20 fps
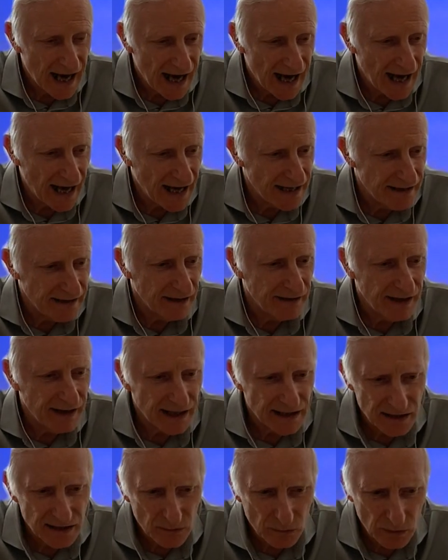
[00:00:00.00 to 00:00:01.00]
and uh,
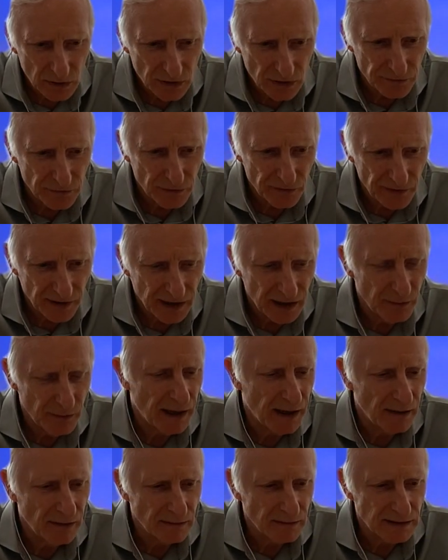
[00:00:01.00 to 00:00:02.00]
that's the wonderful thing
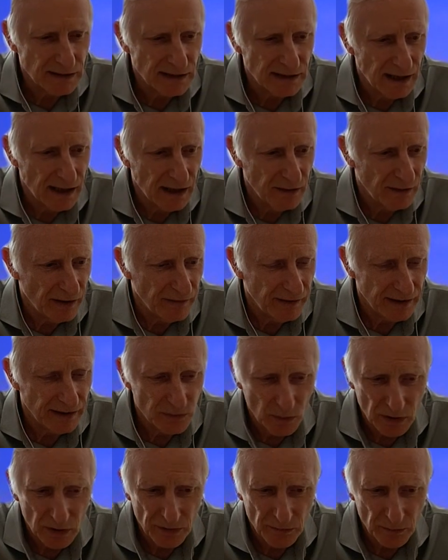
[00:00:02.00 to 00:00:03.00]
about uh, i think it's
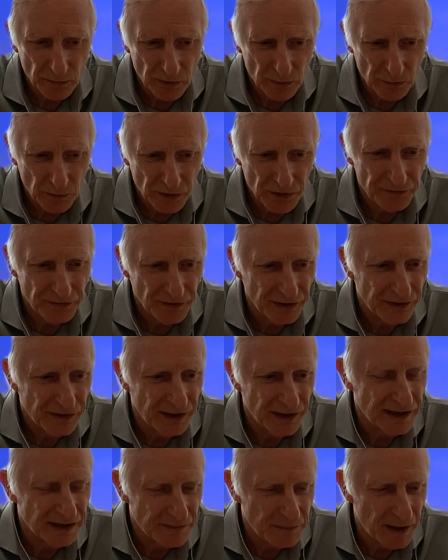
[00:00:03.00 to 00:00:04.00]
one of the wonderful
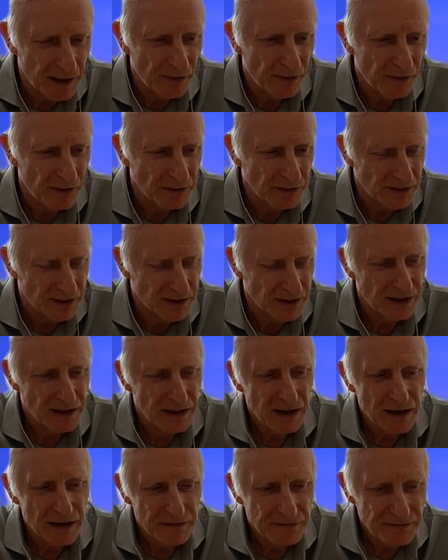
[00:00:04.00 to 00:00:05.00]
things about those
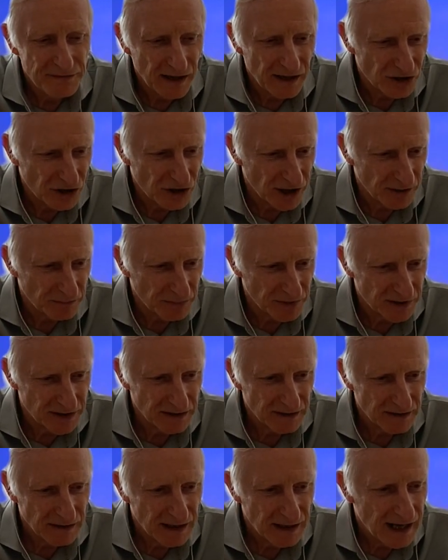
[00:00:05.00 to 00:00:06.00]
fellowships
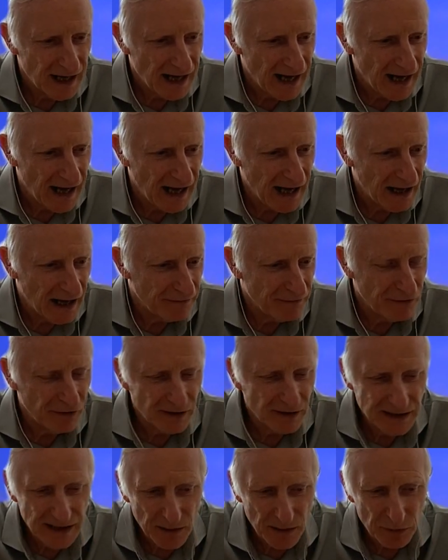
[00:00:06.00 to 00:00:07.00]
uh, for
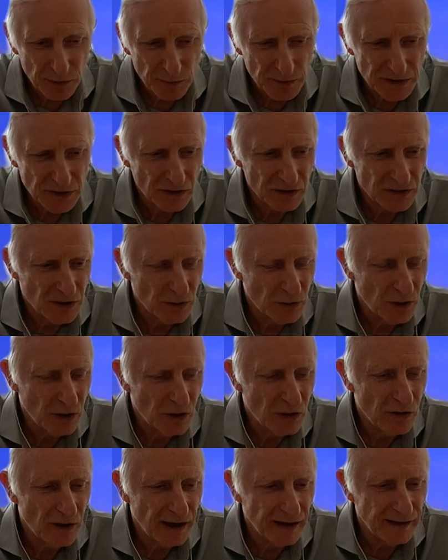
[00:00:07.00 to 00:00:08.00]
example but it's also a
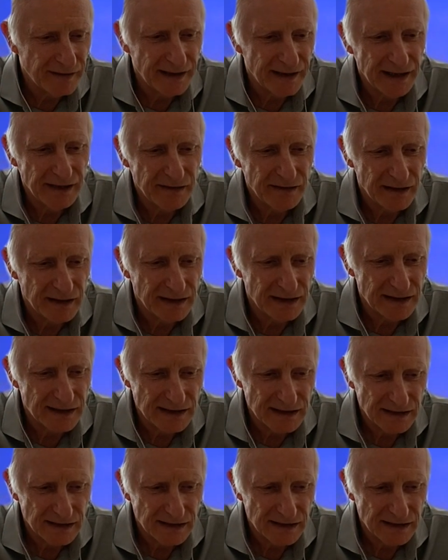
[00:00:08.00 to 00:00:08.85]
great thing that